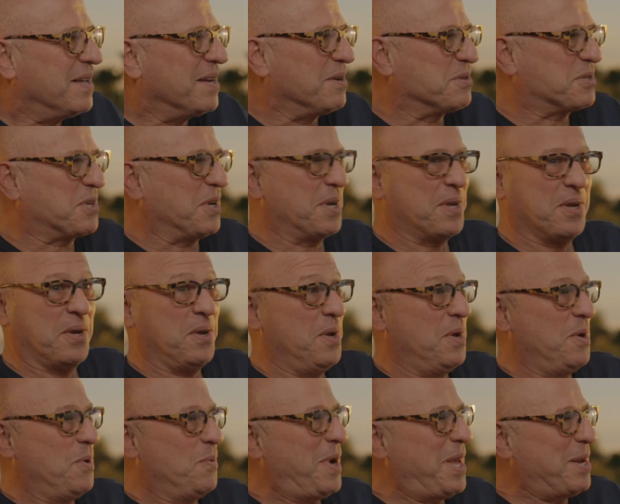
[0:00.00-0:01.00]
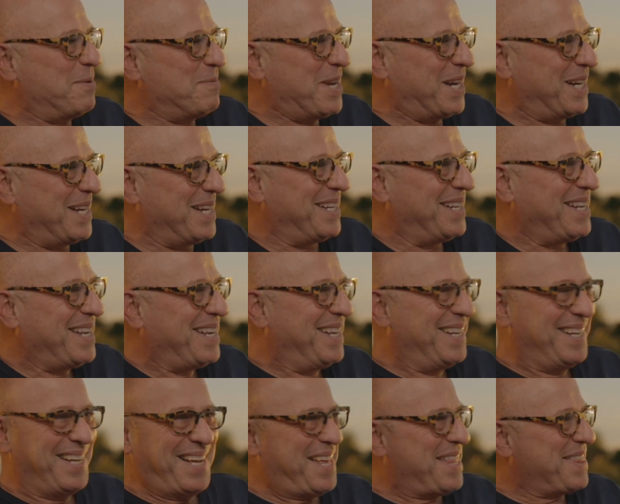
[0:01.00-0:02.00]
And I was like, wait a minute,
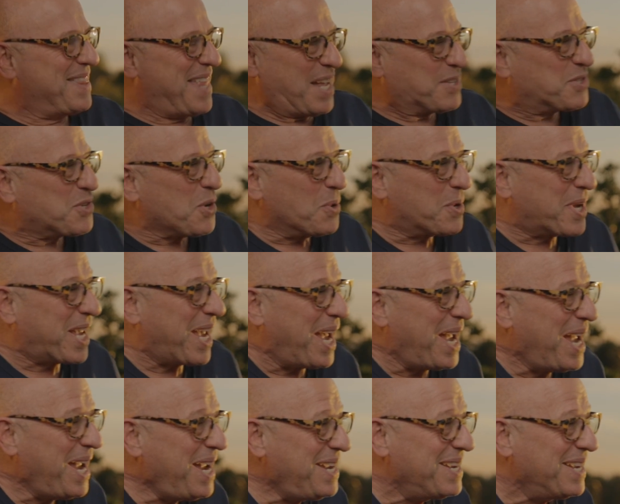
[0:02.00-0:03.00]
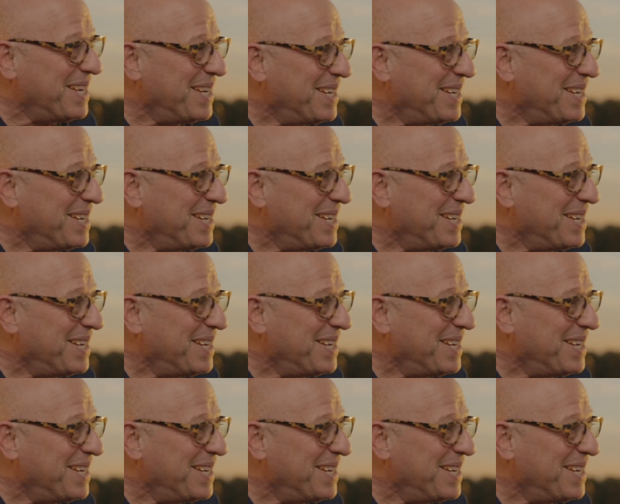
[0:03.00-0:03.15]
that's okay?